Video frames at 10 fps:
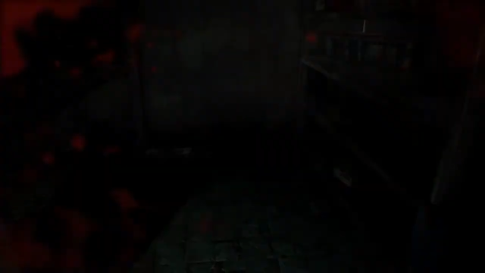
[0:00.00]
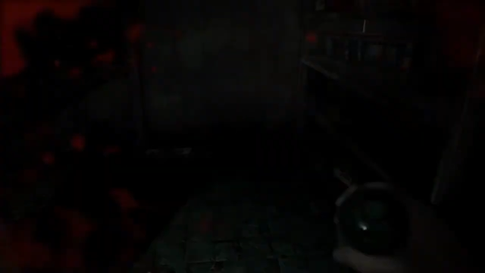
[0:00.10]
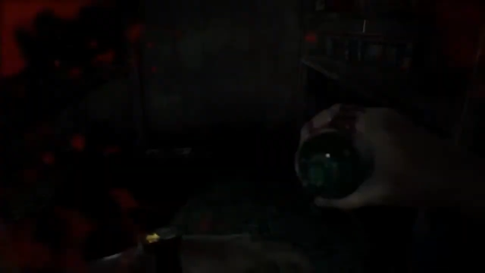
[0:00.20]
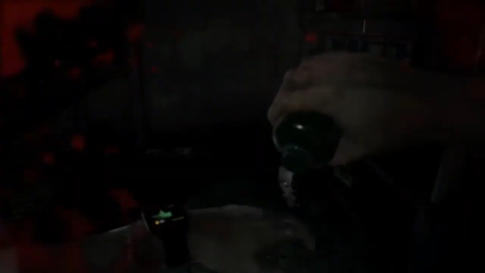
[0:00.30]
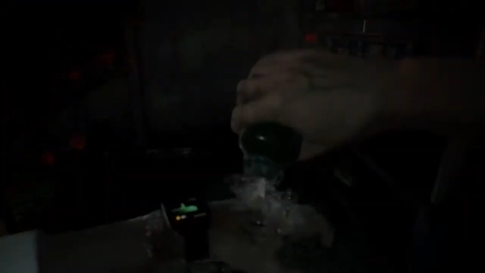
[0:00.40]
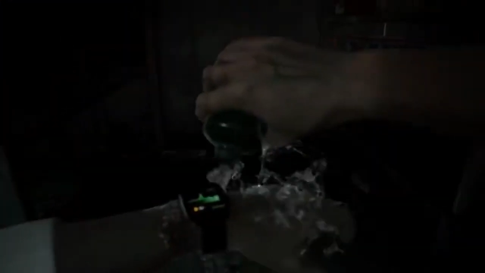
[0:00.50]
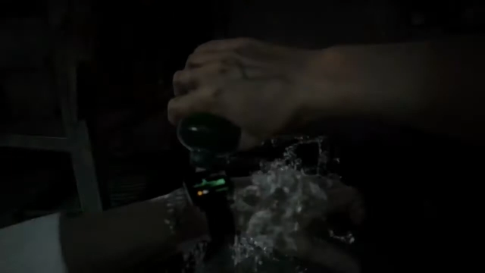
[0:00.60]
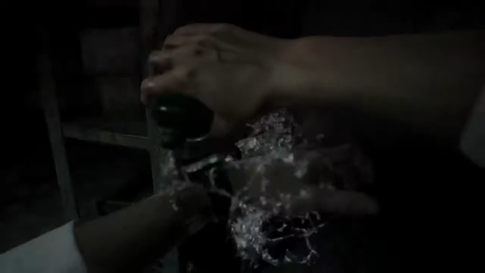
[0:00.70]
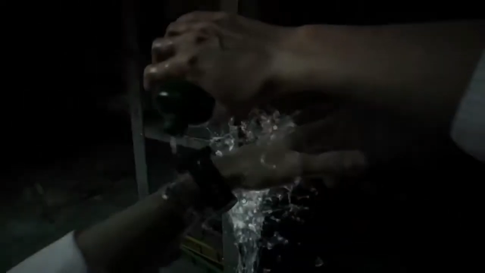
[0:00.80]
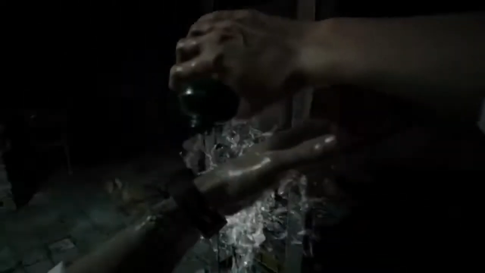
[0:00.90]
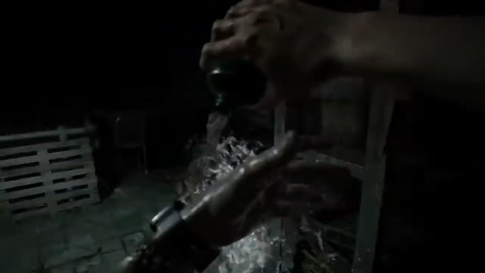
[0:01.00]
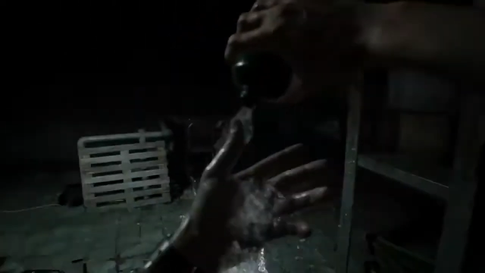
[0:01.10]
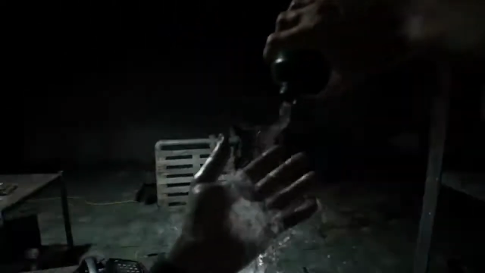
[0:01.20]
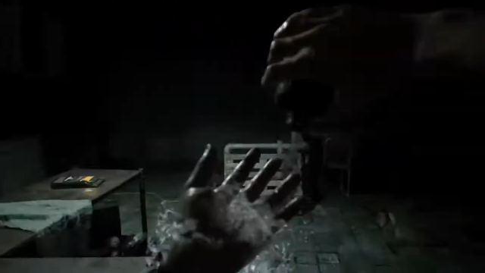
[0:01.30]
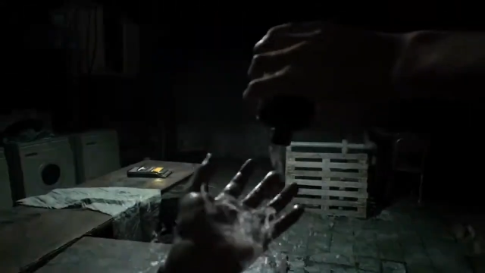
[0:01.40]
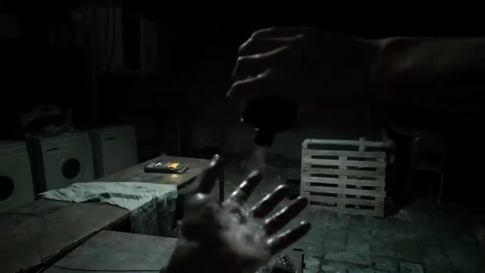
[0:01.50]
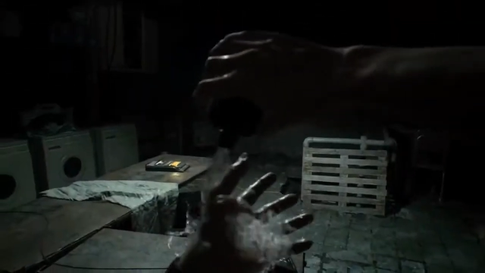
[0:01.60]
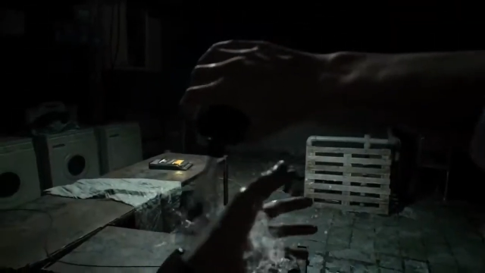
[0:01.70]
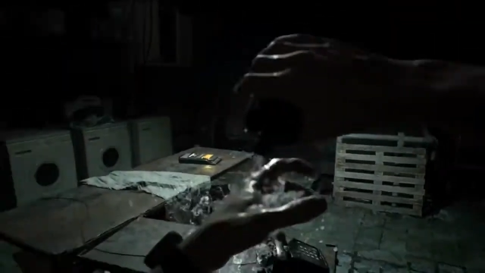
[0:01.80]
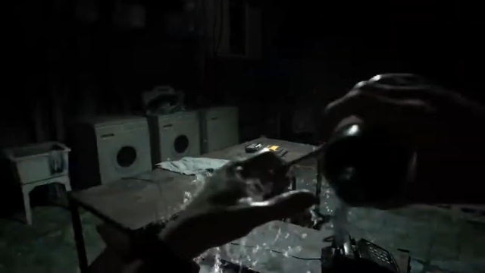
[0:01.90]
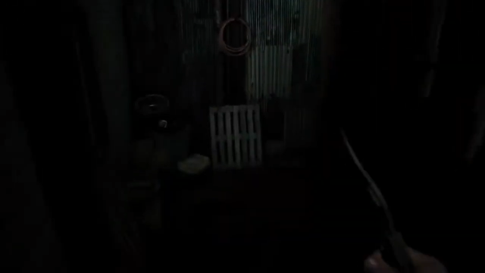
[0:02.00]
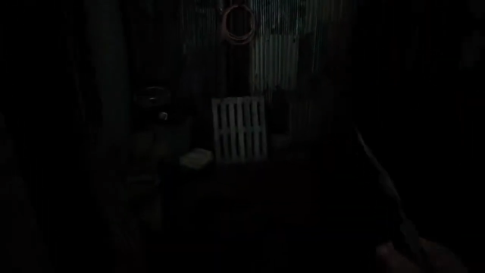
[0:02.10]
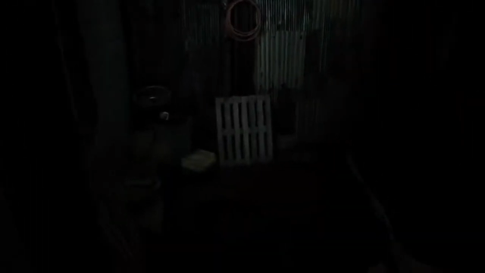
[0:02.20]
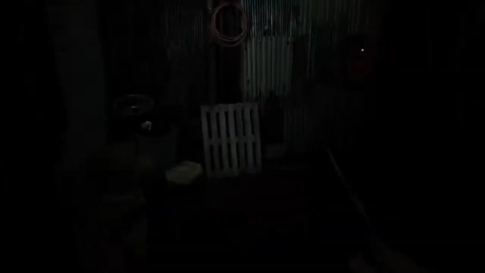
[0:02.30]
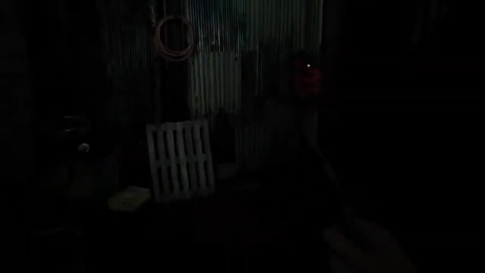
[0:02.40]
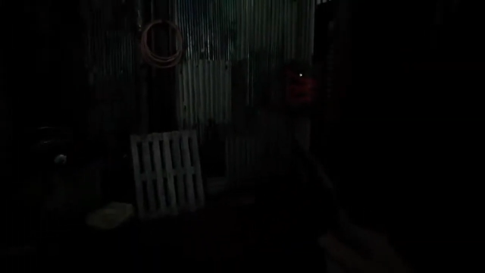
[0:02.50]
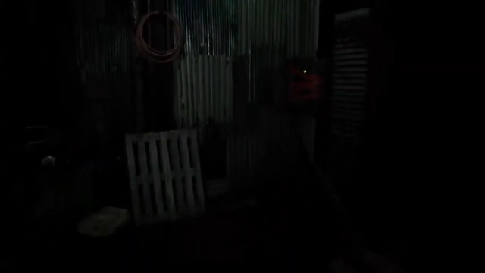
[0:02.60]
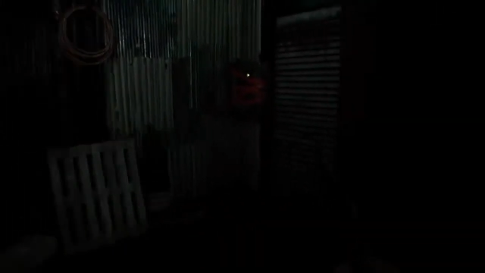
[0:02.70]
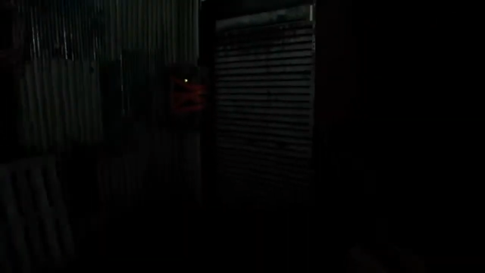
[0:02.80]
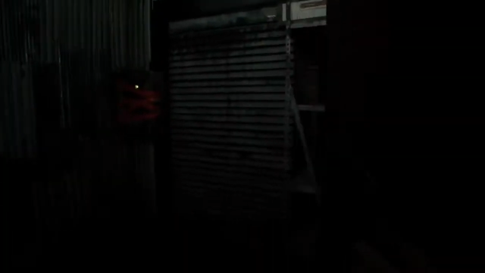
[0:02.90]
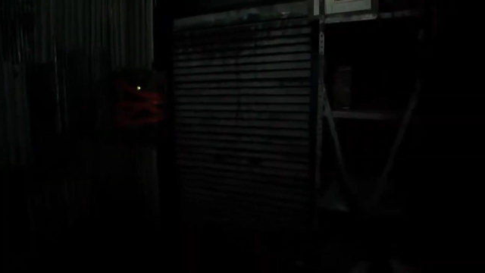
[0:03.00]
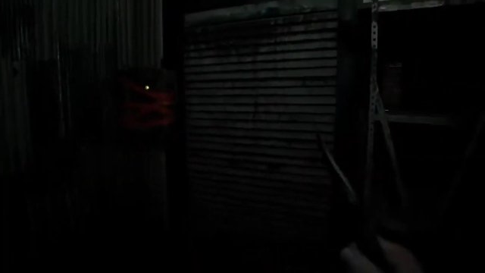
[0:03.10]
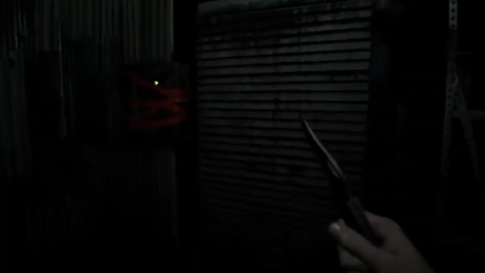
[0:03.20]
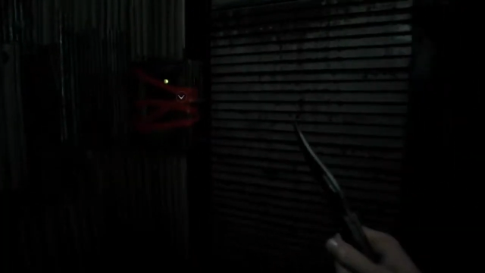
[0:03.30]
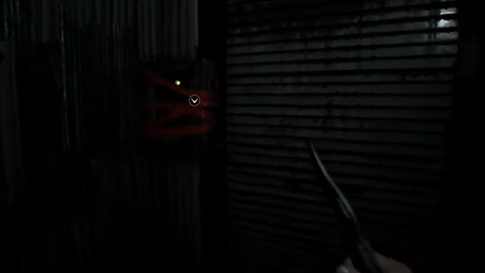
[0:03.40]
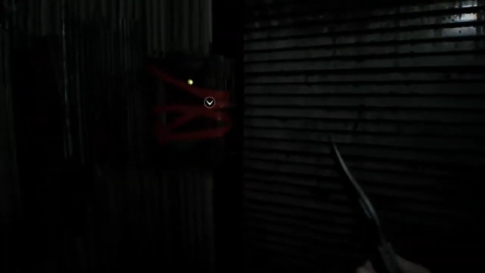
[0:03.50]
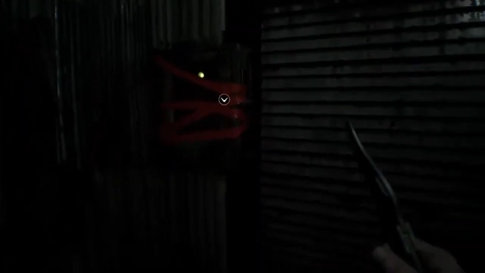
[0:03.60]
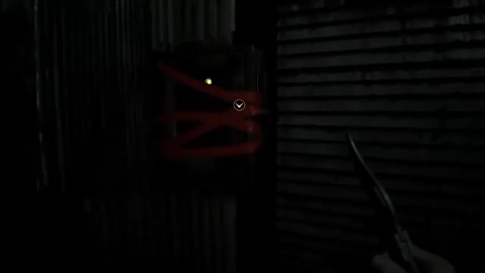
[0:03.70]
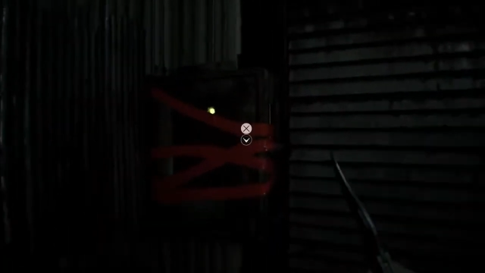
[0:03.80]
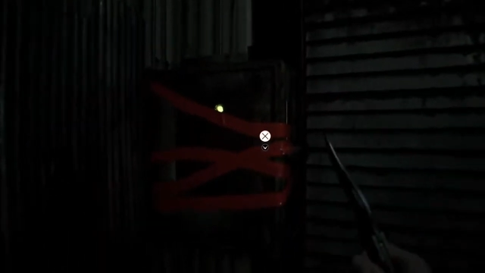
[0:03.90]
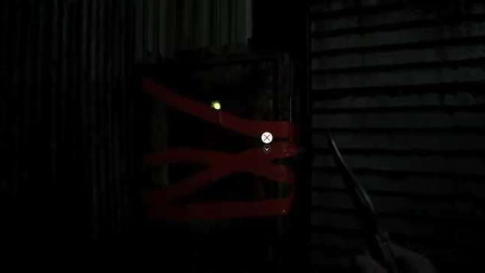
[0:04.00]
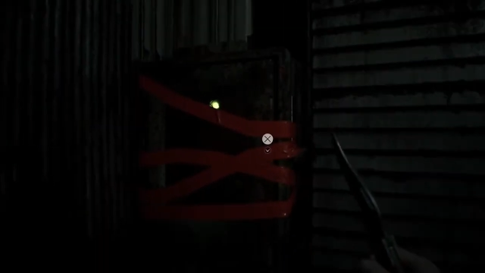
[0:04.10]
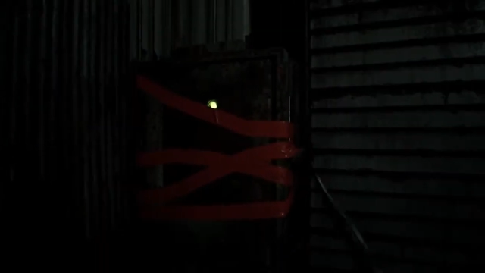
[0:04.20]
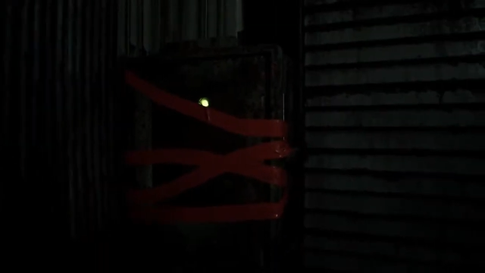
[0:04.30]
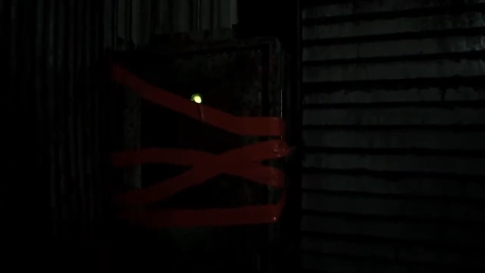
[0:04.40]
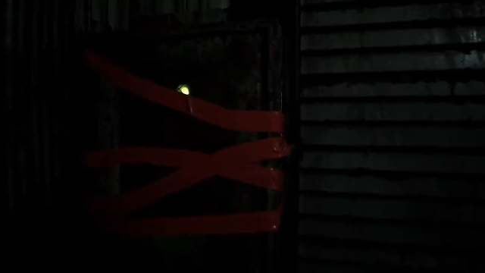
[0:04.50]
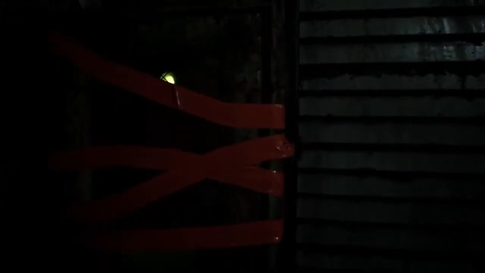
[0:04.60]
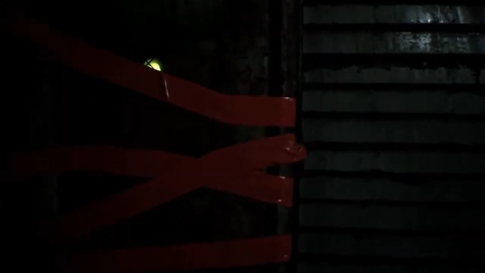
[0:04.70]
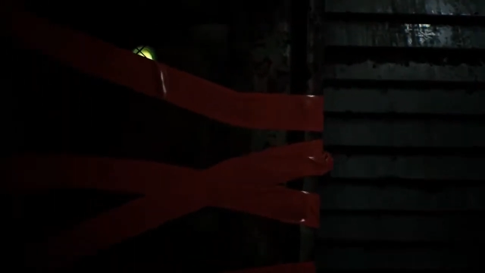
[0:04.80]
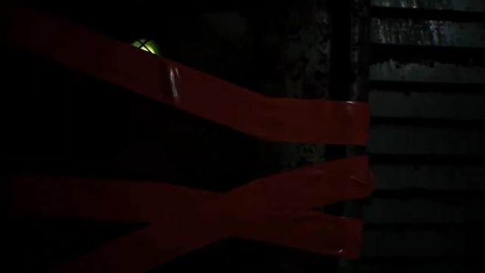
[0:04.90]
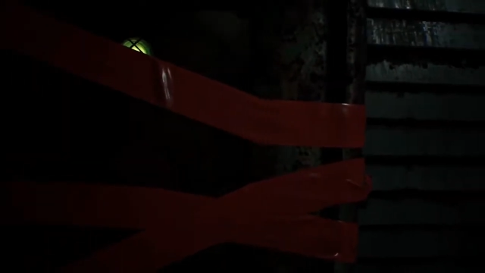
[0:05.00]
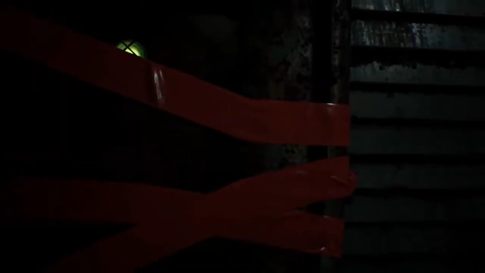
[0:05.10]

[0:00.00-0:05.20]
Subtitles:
Nobody's mouth can be seen.